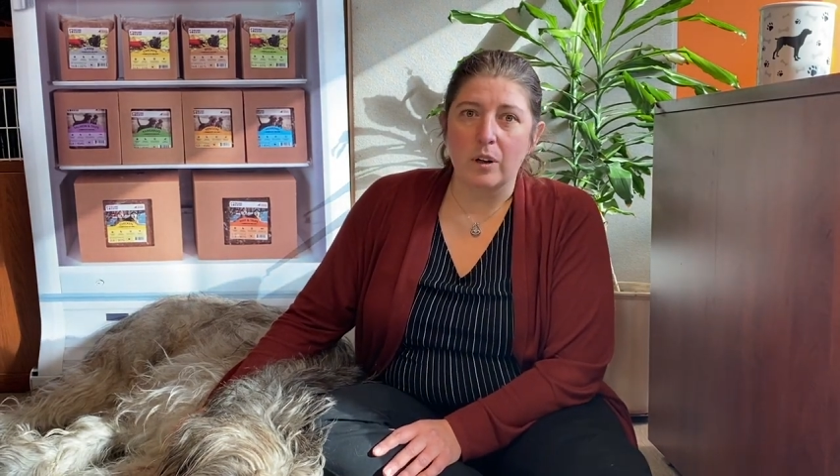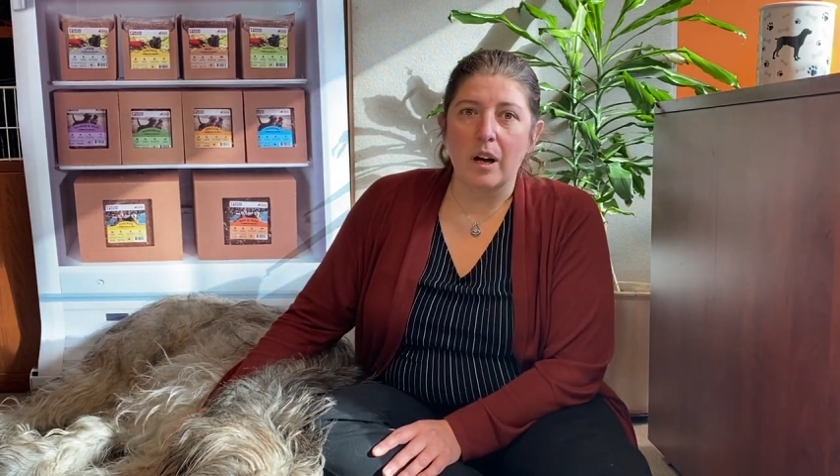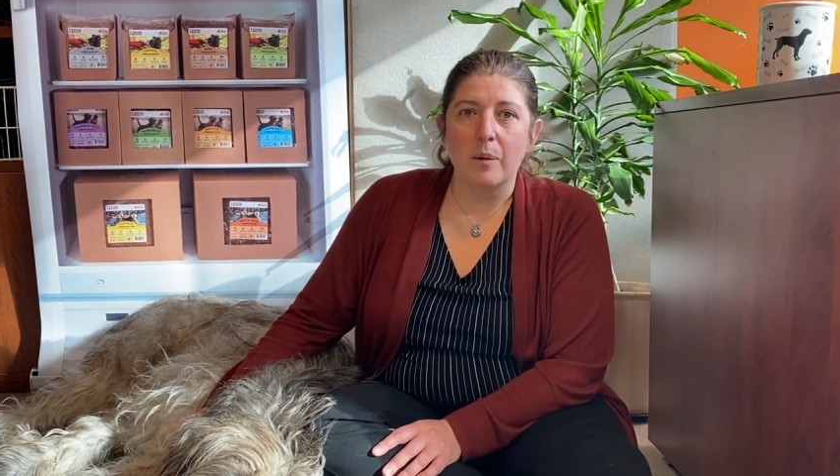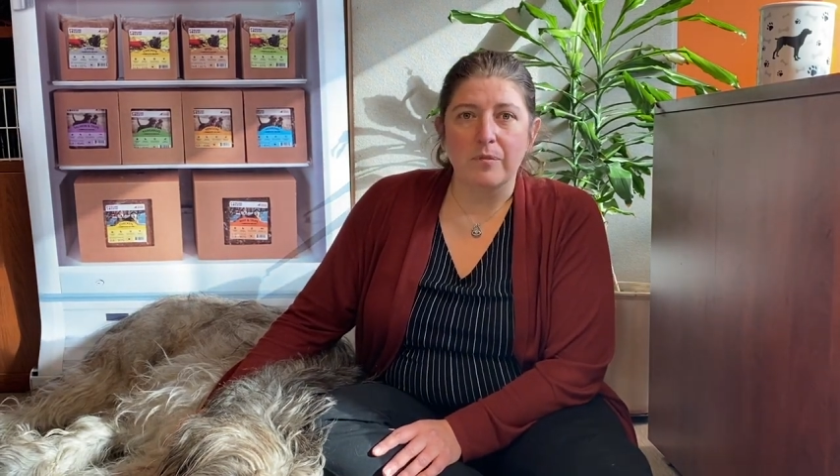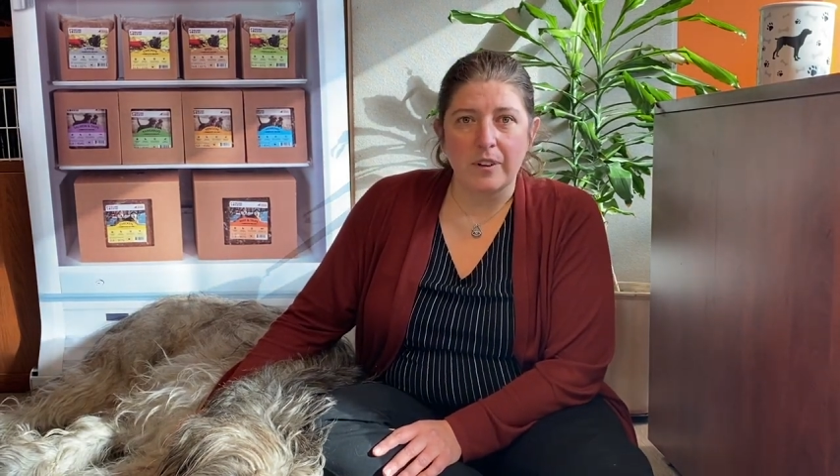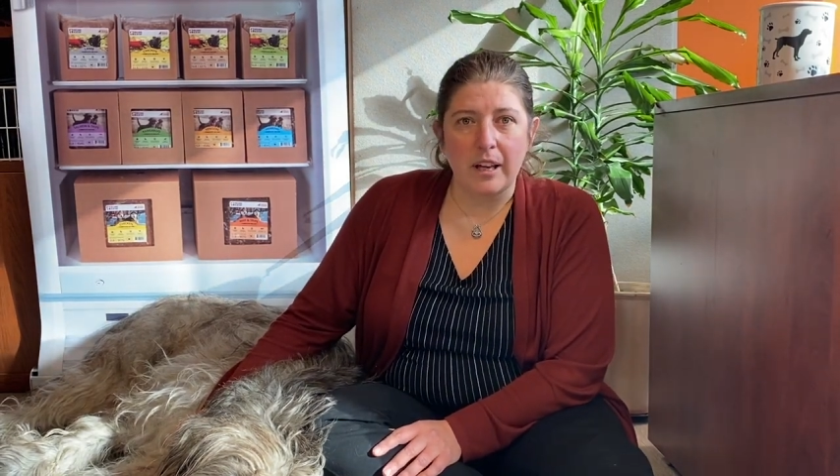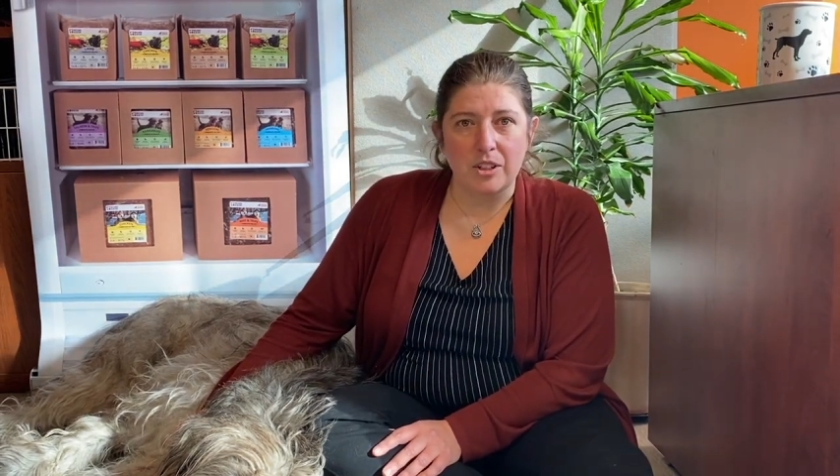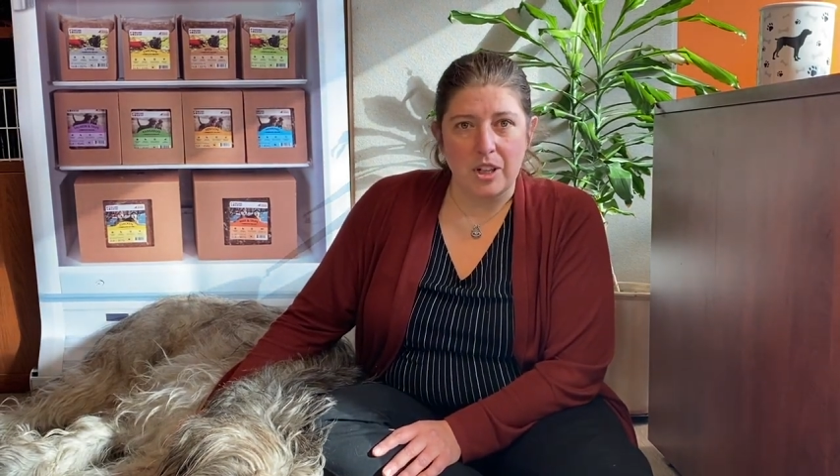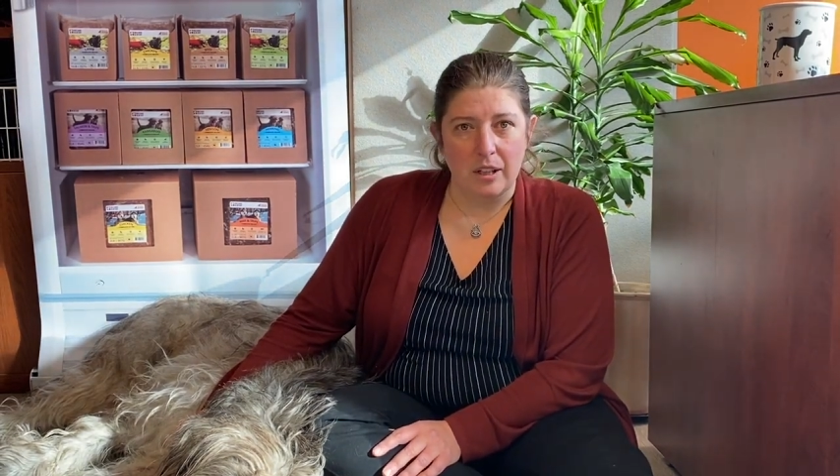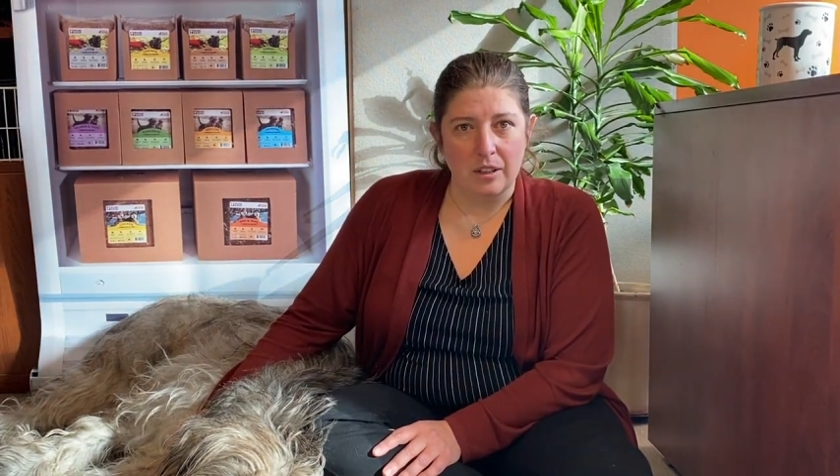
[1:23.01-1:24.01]
we're up for
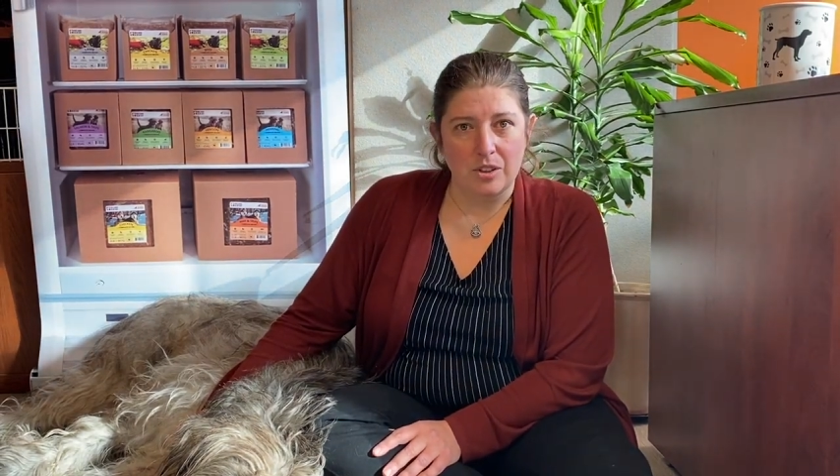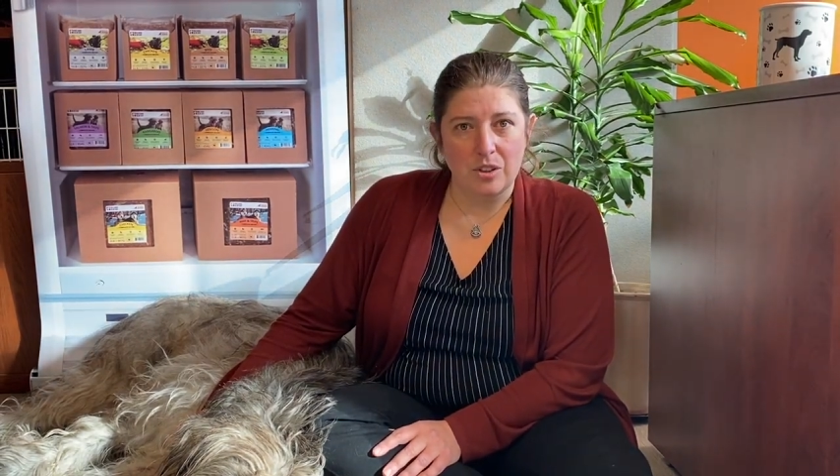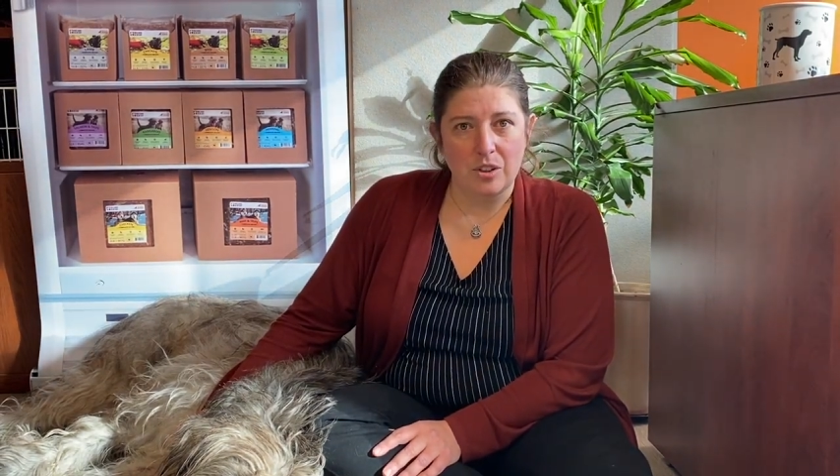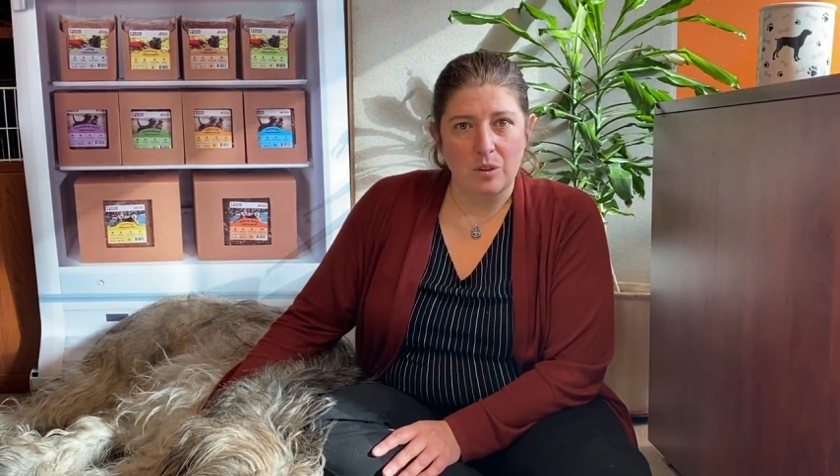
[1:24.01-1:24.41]
that challenge.